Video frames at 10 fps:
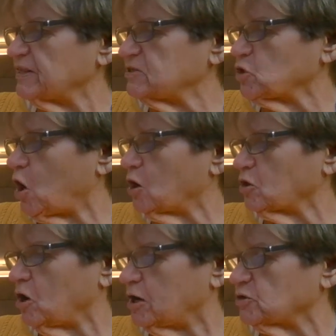The
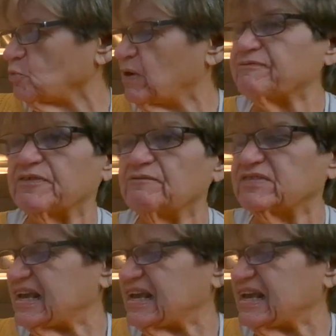dog caught a whiff of